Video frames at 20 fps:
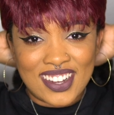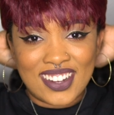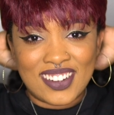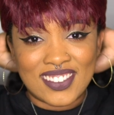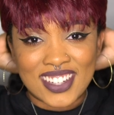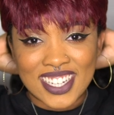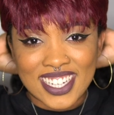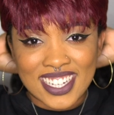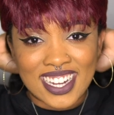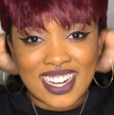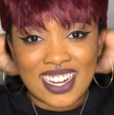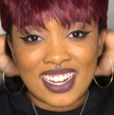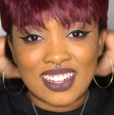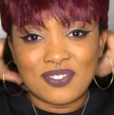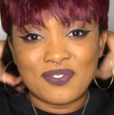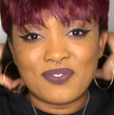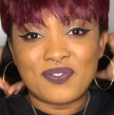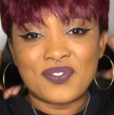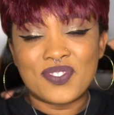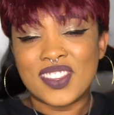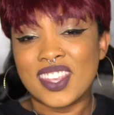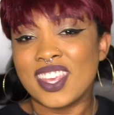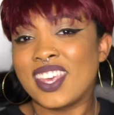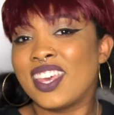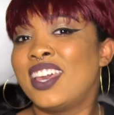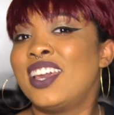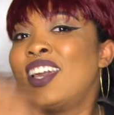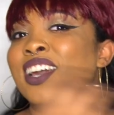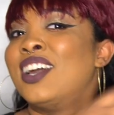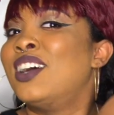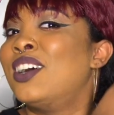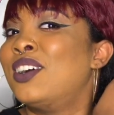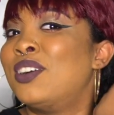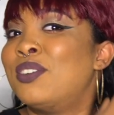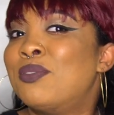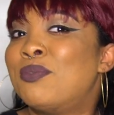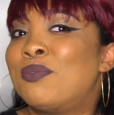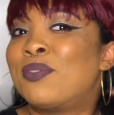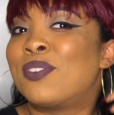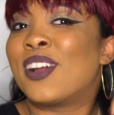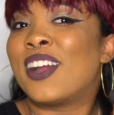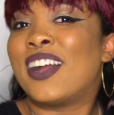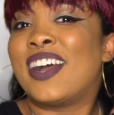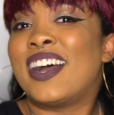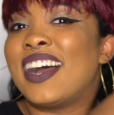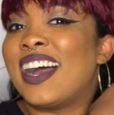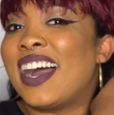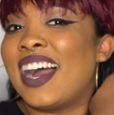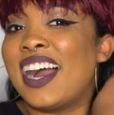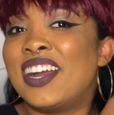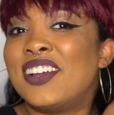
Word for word: oh my god, bruh,